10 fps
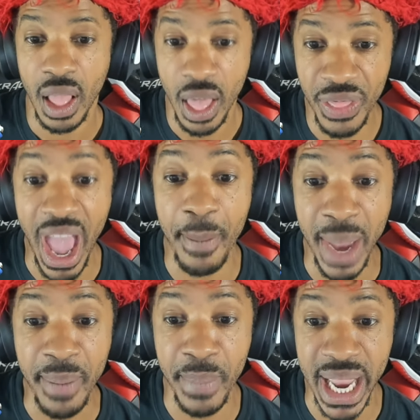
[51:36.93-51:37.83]
that
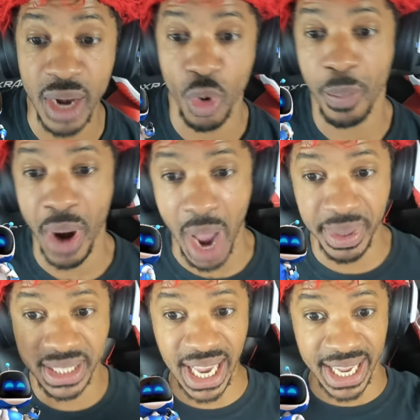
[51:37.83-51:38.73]
may mean will
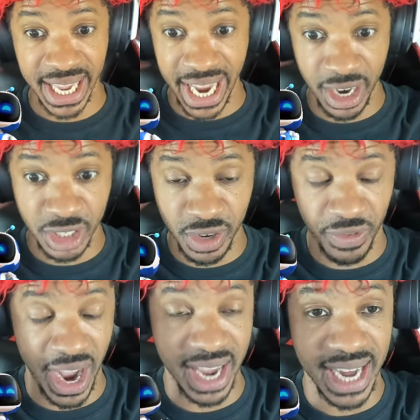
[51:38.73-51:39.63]
probably take years to
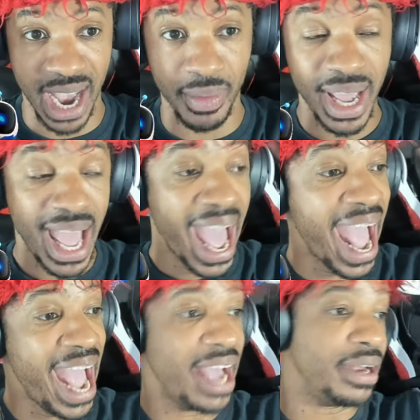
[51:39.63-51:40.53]
find out.
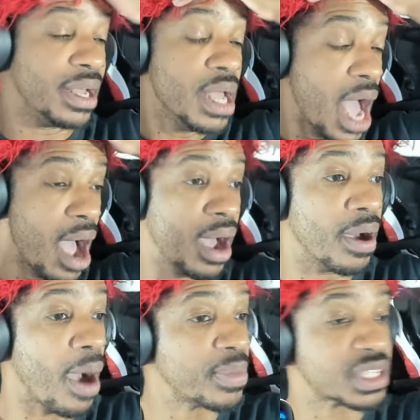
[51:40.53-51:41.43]
And uh, uh
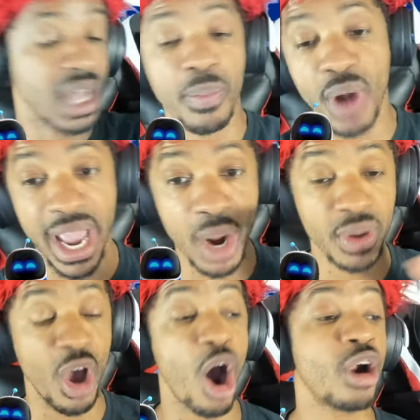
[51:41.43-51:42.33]
I'm gonna stop right here with
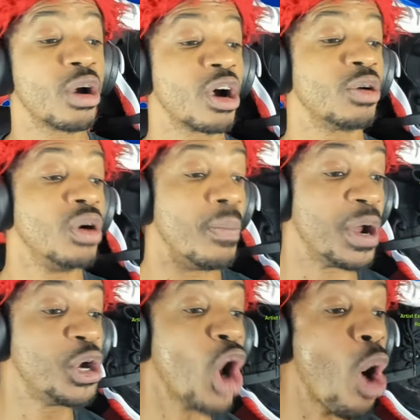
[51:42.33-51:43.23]
the article,
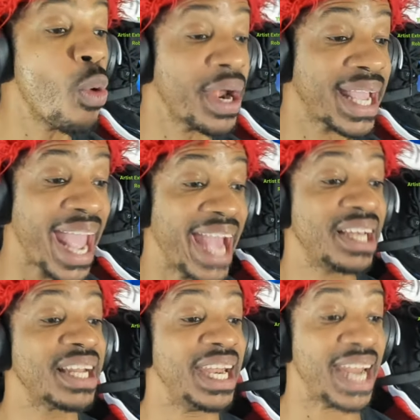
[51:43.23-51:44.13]
but no one can
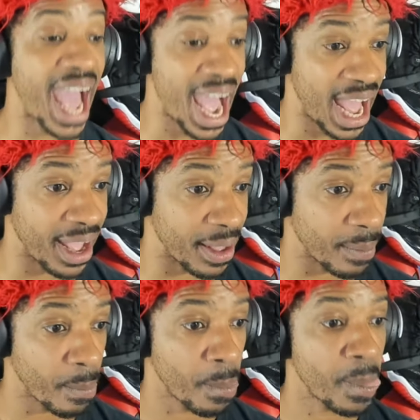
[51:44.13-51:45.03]
deny
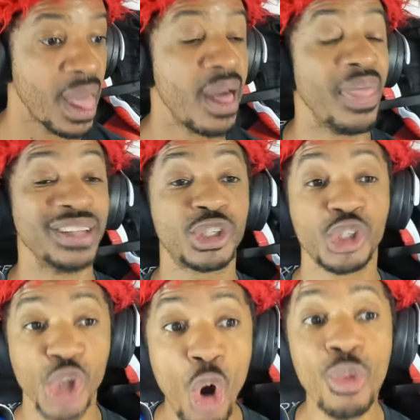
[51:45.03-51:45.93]
that
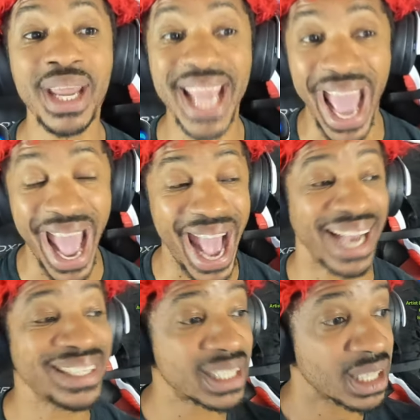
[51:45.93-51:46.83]
Sony
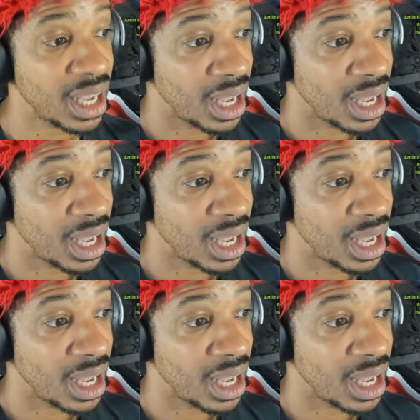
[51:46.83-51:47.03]
has,